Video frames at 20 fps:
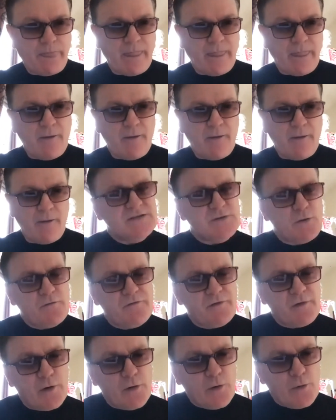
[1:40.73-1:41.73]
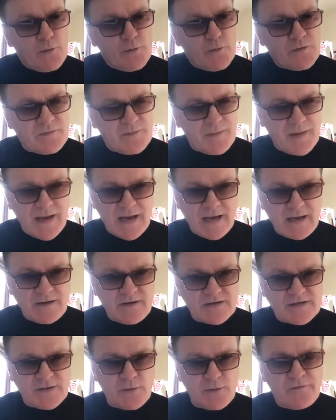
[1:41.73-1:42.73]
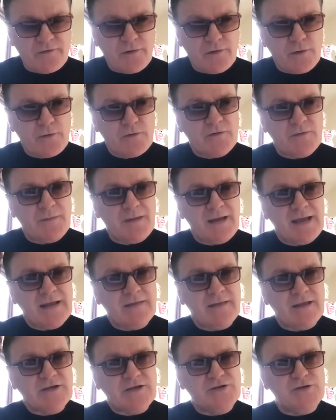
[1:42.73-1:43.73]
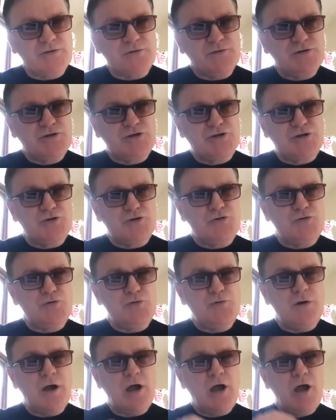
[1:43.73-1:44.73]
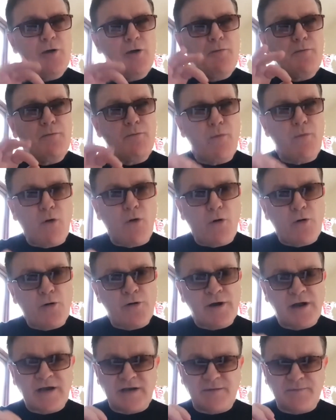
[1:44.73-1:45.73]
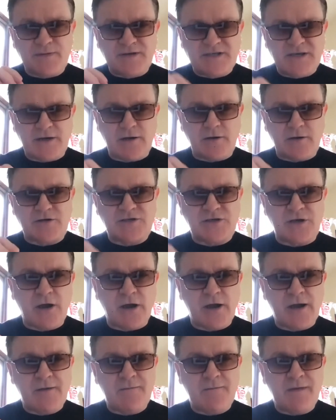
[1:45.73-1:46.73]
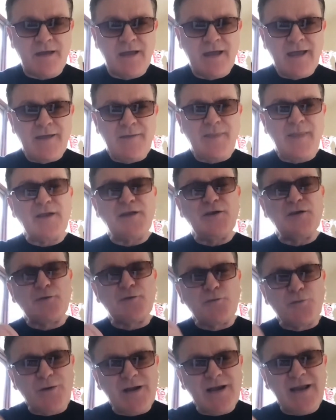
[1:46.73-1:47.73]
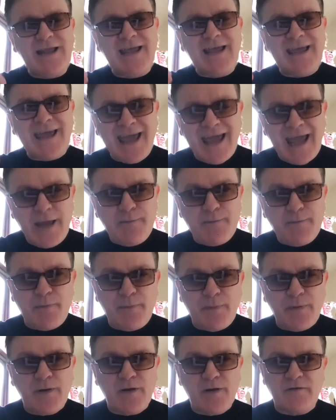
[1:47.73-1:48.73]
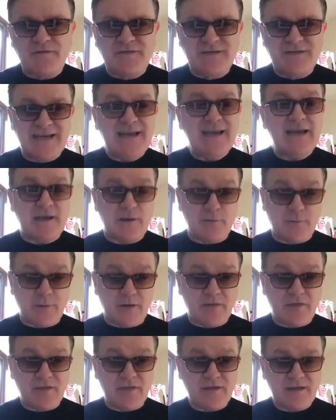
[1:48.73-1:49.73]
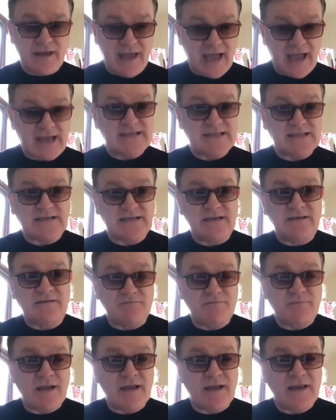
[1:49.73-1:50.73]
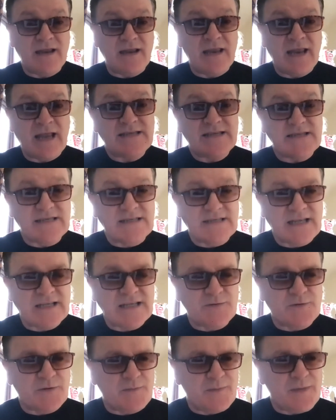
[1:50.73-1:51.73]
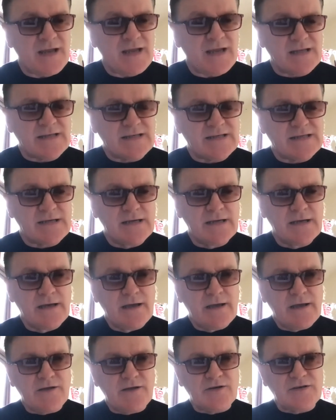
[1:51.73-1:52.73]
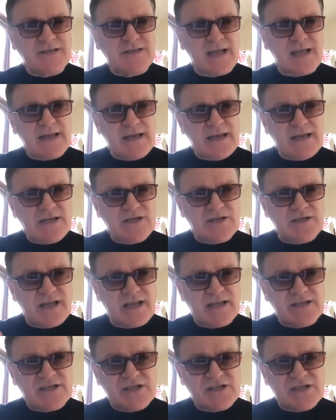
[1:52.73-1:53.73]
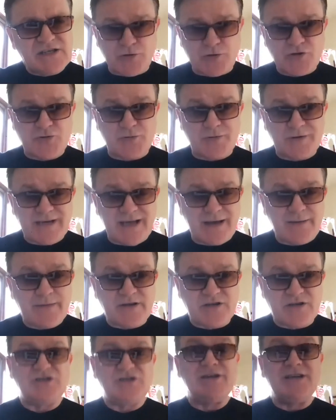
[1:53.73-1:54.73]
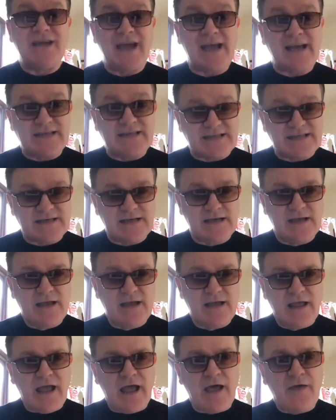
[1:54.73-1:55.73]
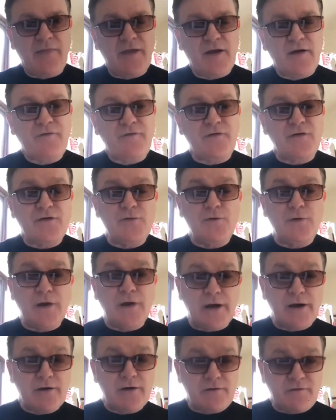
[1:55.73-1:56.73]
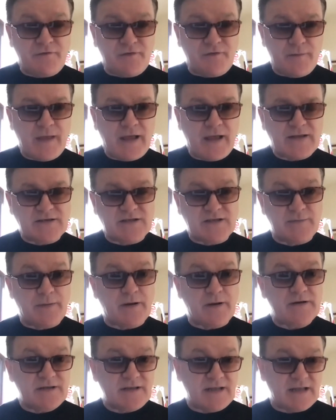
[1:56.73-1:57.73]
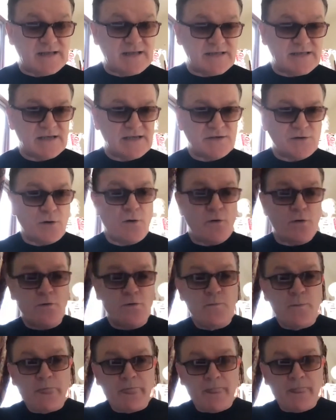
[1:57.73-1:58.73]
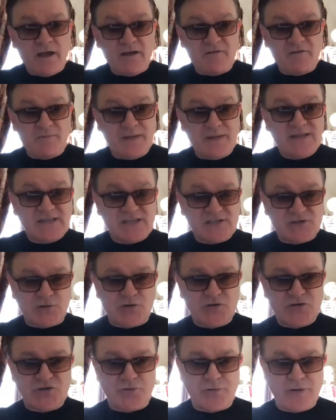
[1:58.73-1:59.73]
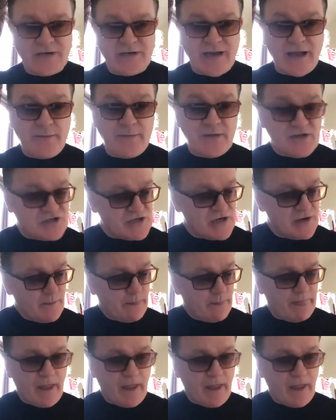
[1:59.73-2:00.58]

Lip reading: What does overload mean? Does overload mean that you do more at a particular time than you're really capable of dealing with? Yes, in essence, that's what it means. Does that lead to then structural damage? Yes. And therefore you learn from that. So the body then says, oh, I've been structurally damaged.